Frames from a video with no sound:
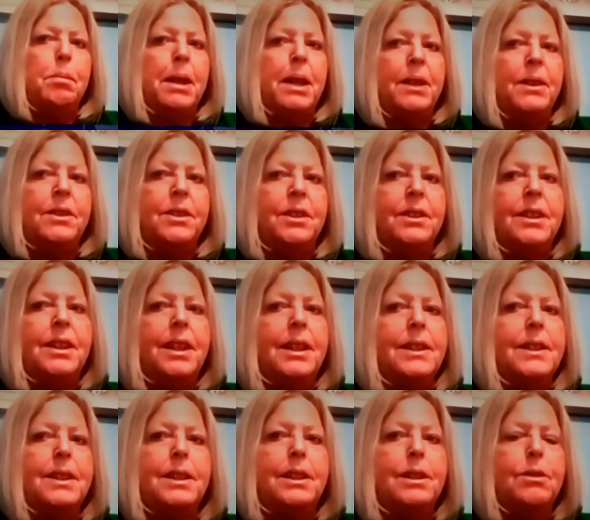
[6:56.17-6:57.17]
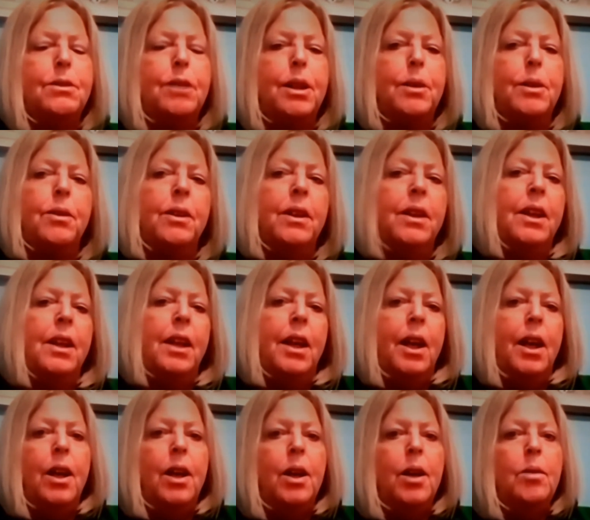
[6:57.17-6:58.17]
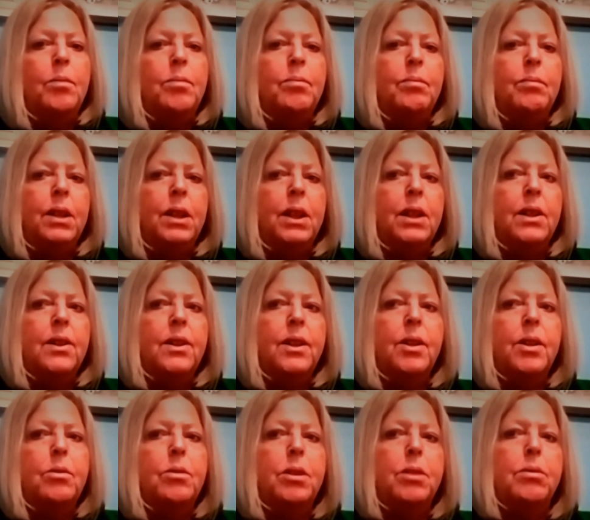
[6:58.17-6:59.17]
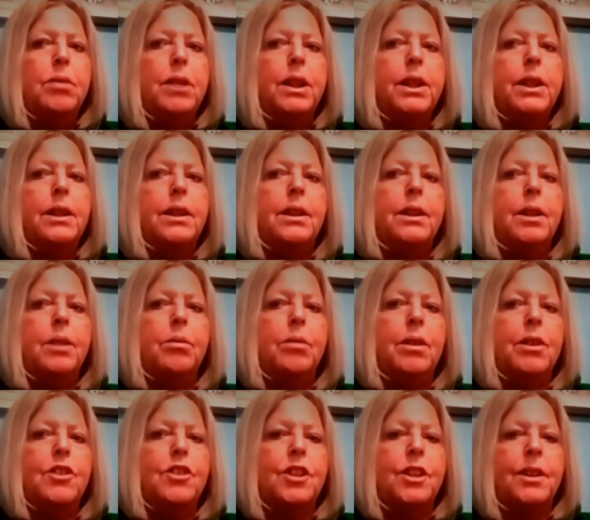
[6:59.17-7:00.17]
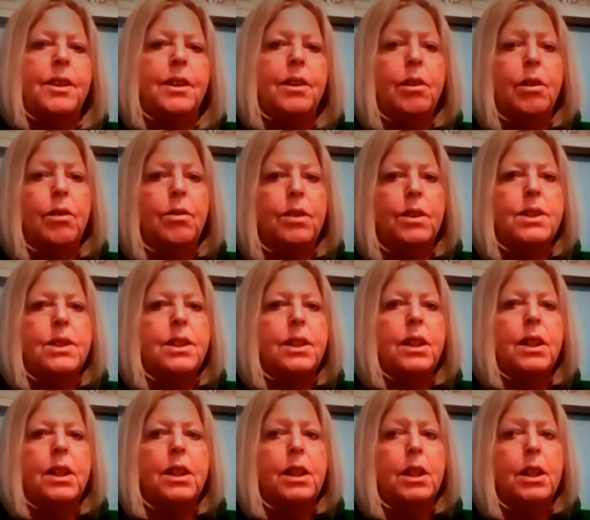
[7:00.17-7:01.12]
abandon net zero. And I think we're regularly watching the horrors that